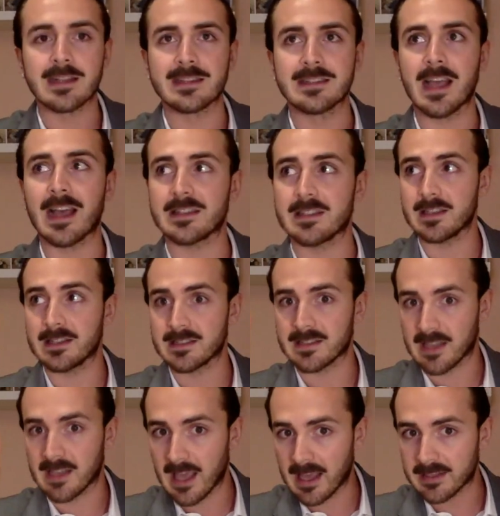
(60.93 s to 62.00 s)
That the
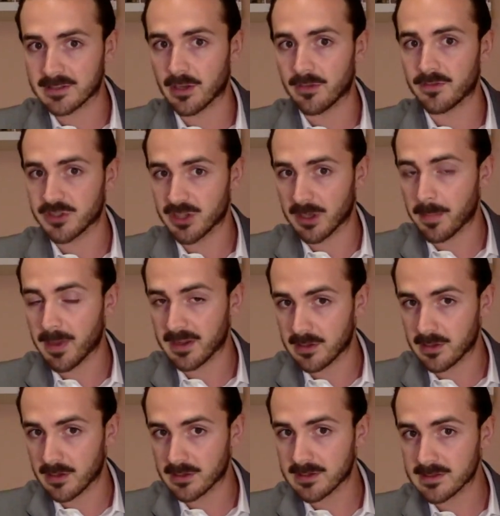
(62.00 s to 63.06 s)
case of Champagne
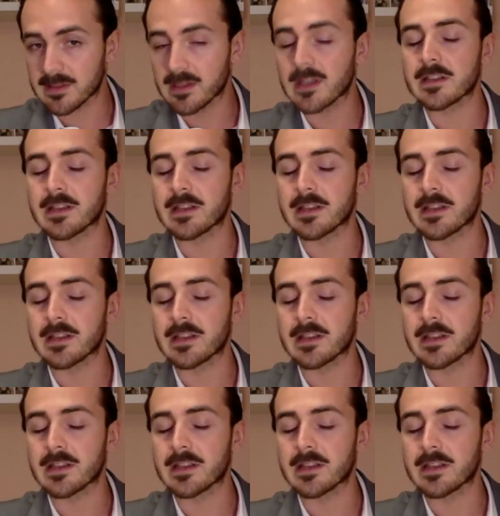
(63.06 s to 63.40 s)
Dots.